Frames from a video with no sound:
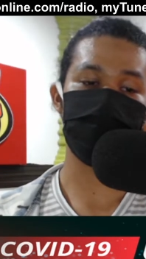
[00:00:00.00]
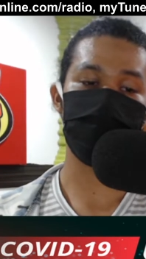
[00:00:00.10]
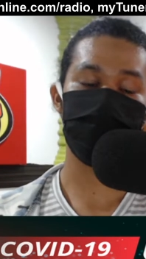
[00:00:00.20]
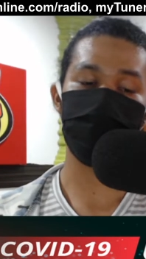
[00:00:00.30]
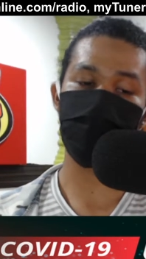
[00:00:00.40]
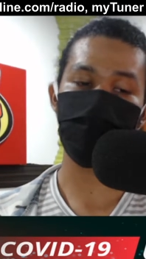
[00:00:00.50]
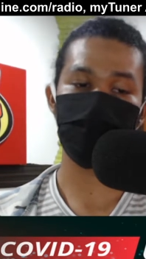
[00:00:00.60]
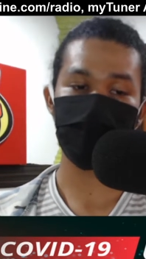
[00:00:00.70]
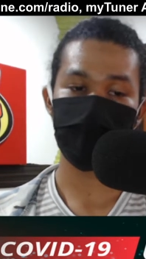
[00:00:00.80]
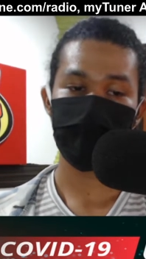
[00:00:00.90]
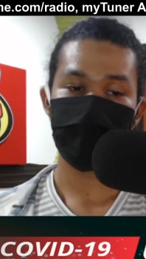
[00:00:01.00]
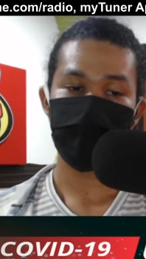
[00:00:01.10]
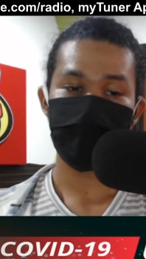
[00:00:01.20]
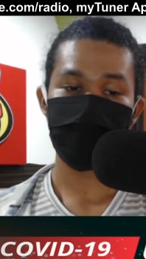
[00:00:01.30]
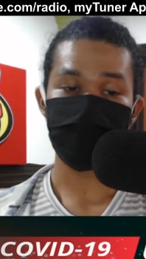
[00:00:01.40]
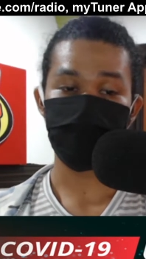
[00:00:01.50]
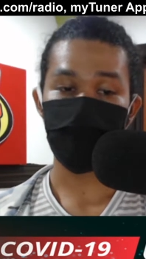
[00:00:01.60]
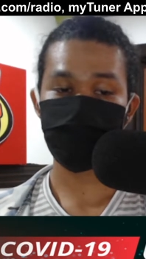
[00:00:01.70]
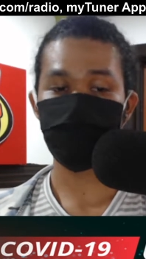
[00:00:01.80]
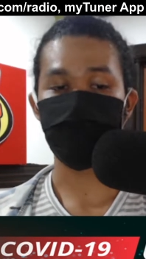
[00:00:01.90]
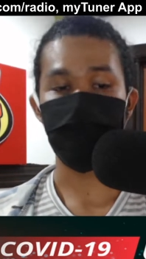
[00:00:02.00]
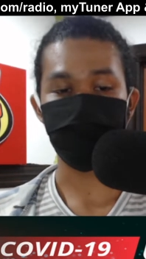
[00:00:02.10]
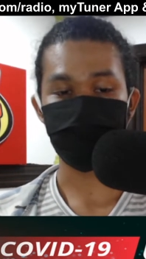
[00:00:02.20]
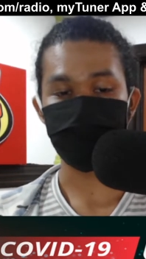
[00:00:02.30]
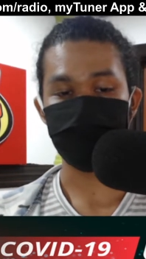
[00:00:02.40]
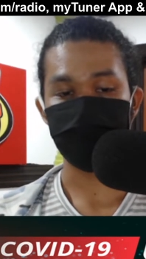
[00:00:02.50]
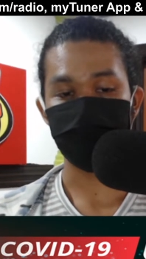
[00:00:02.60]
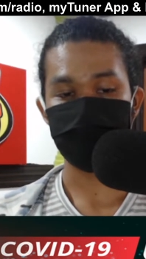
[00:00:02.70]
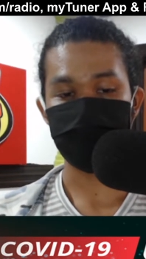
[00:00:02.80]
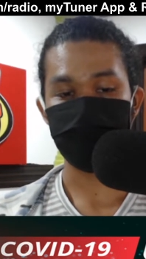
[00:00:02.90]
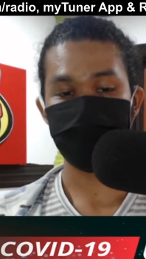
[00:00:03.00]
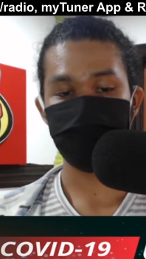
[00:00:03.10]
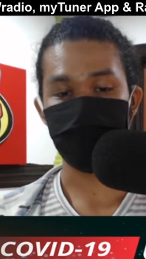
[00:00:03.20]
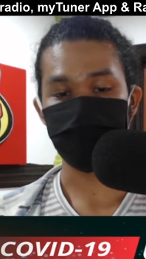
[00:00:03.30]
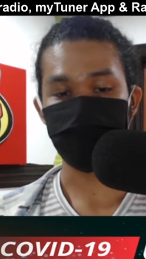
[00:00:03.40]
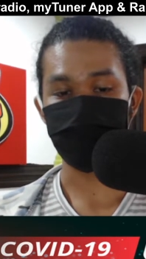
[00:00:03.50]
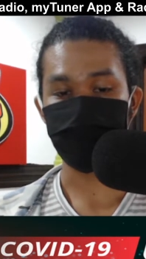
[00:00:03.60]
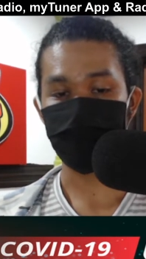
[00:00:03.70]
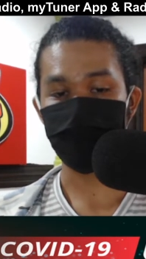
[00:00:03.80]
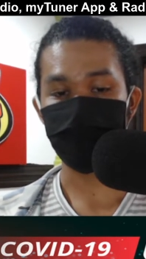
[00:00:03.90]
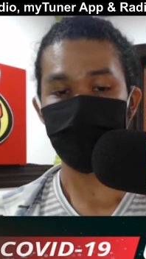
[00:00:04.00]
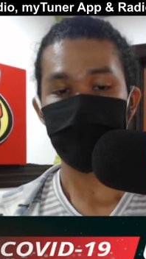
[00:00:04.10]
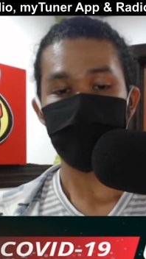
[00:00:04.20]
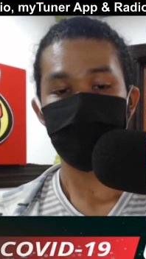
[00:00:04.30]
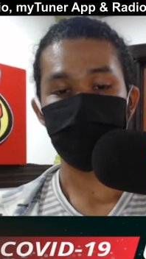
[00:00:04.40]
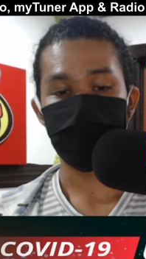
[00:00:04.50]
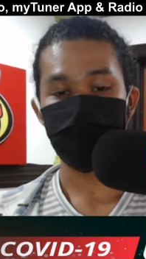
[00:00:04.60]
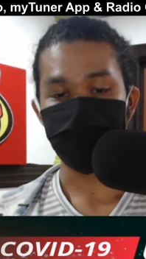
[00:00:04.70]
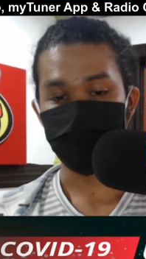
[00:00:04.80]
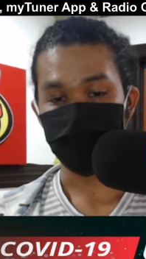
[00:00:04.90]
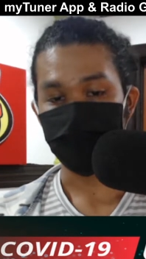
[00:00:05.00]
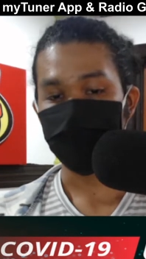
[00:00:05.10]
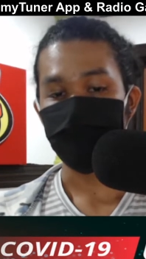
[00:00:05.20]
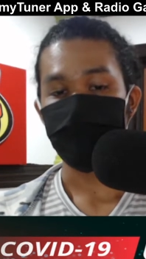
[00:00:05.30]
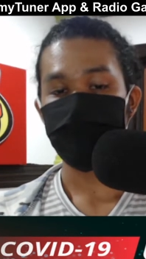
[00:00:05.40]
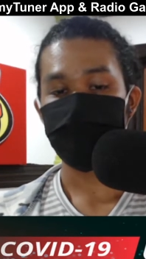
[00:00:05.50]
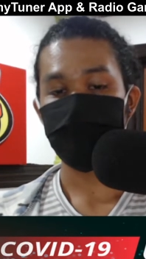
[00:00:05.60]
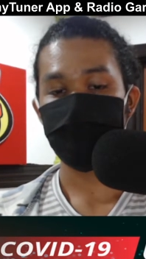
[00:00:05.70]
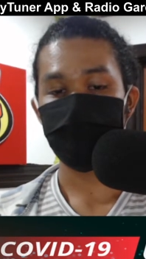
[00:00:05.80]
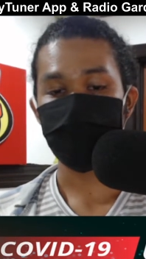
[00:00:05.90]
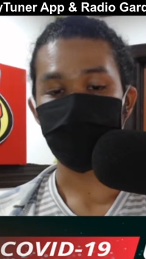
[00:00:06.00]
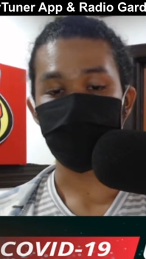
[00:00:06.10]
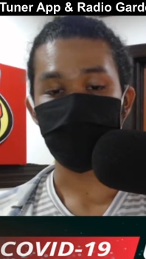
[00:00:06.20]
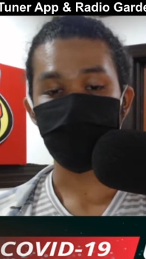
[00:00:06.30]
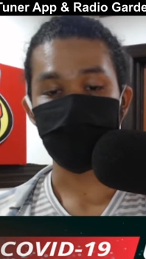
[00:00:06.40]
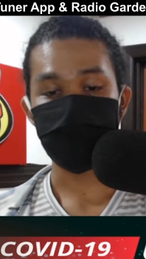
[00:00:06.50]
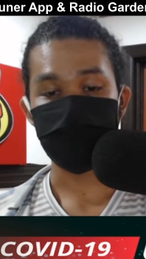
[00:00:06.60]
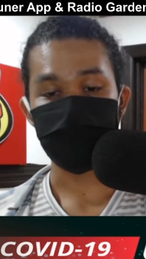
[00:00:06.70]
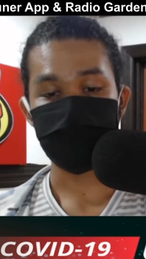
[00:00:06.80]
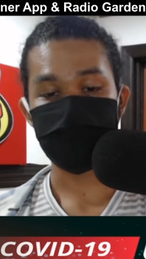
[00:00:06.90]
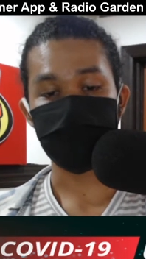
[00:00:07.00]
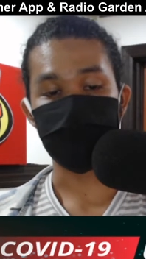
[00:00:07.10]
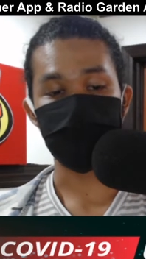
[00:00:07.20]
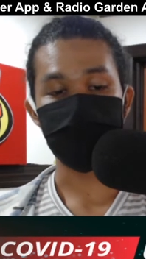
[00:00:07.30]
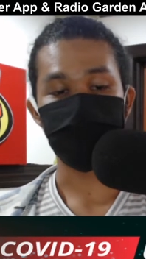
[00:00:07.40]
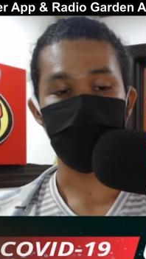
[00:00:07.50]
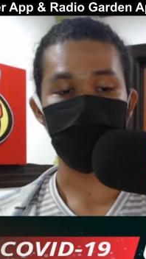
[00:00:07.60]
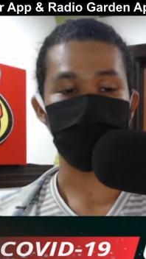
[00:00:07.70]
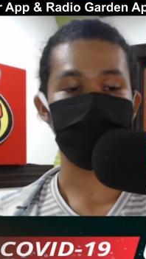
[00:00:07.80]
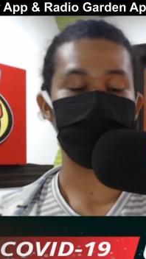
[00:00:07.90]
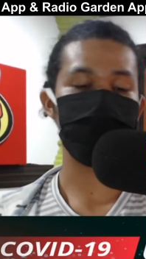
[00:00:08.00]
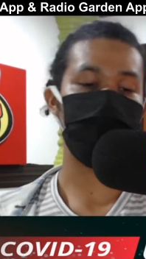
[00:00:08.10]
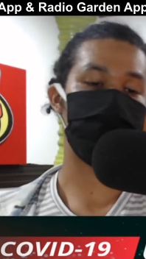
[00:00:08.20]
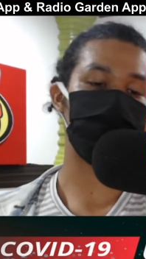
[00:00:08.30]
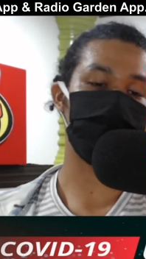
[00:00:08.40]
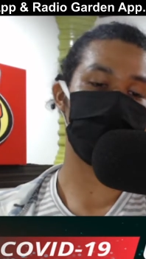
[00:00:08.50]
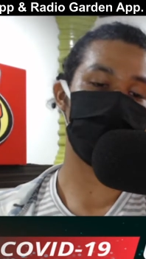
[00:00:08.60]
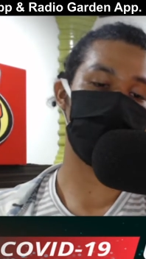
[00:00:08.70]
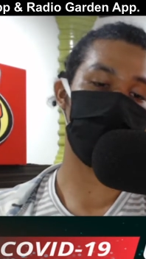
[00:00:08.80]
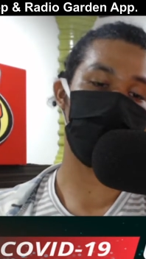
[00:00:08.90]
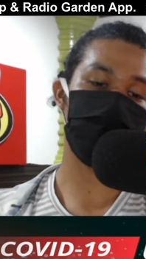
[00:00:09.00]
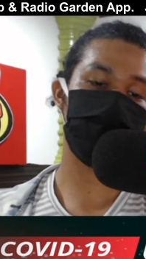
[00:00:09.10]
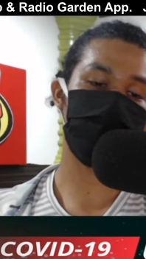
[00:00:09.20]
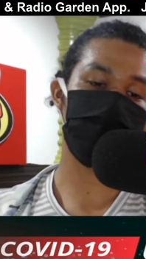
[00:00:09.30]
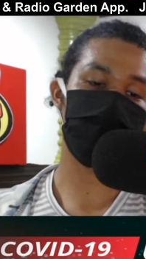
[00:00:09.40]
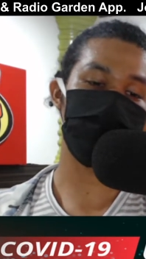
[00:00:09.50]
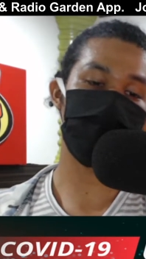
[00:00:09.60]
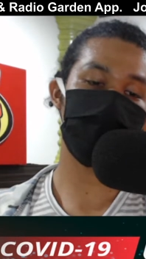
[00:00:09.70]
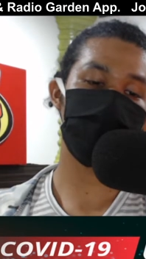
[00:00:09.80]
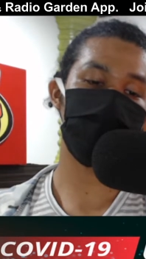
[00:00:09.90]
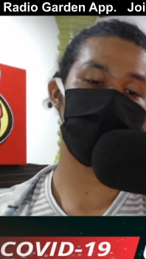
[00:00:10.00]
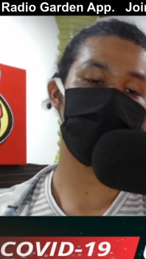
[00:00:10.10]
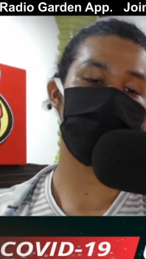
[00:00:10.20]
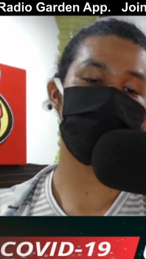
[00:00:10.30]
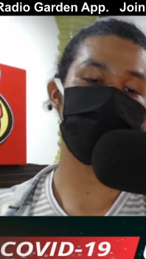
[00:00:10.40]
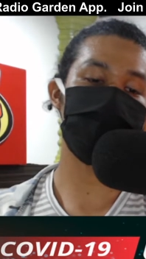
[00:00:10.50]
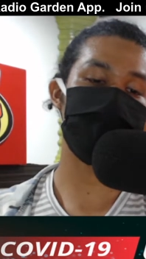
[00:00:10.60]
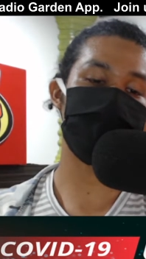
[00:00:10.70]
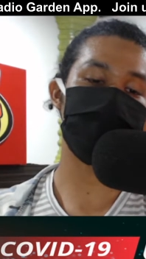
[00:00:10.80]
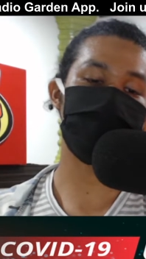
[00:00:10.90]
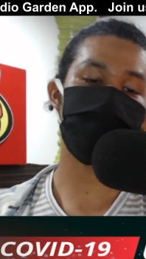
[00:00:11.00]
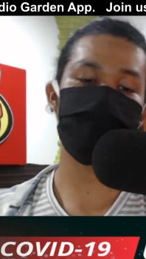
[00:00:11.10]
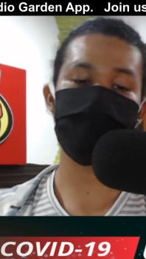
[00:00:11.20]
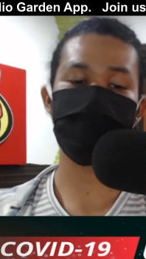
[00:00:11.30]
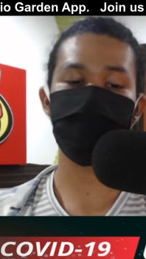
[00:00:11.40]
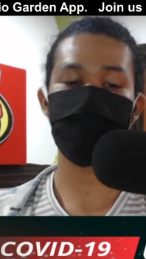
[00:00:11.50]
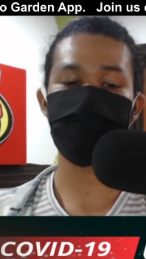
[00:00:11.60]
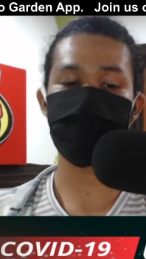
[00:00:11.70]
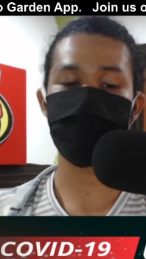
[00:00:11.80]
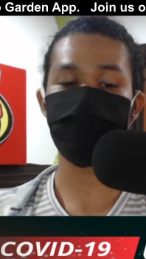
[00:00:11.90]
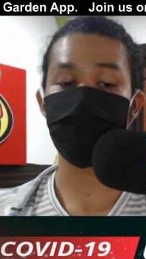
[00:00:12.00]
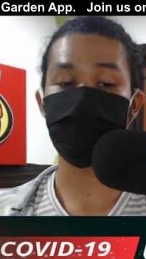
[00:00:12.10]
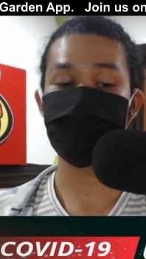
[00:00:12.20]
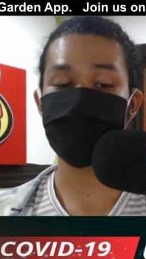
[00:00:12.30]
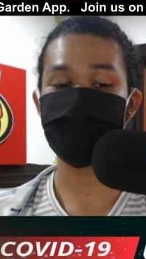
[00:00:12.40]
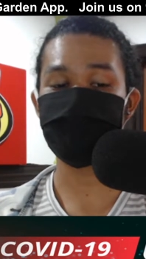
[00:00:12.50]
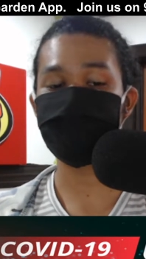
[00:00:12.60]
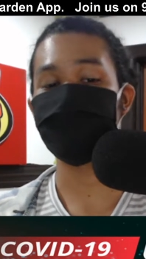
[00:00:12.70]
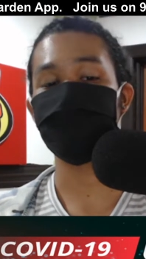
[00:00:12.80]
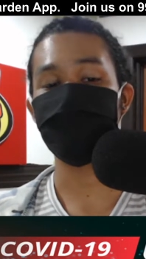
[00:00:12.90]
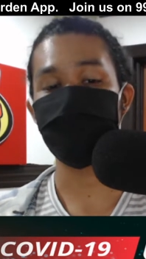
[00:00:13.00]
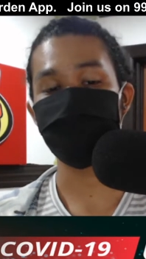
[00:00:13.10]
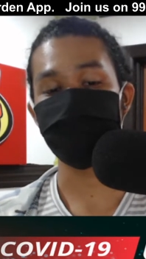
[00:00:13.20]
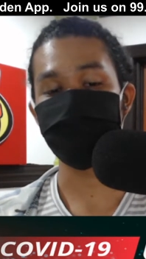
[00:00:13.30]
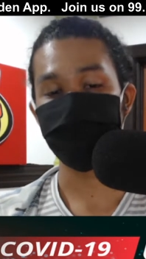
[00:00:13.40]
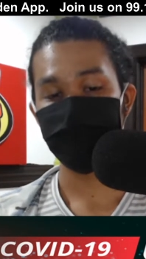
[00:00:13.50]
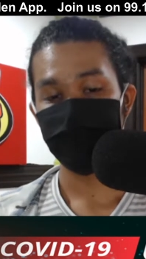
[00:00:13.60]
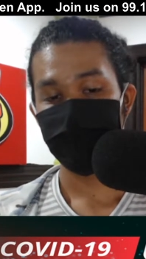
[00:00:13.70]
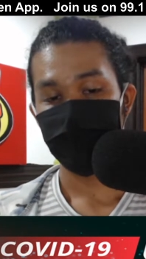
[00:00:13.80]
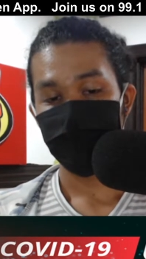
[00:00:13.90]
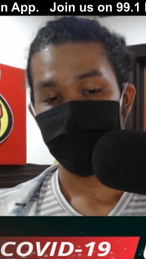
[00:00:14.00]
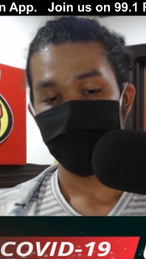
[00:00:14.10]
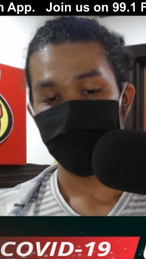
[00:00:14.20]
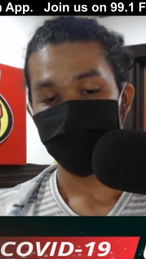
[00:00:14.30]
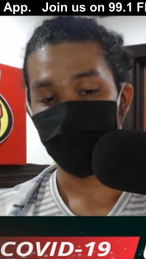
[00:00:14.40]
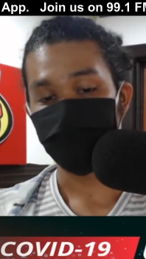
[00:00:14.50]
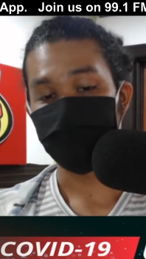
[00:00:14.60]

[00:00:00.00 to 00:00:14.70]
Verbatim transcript: week before. The director of Africa CDC, Dr. John Nkengasong, said it was a sign of hope. Africa has recorded 1,147,369 cases, more than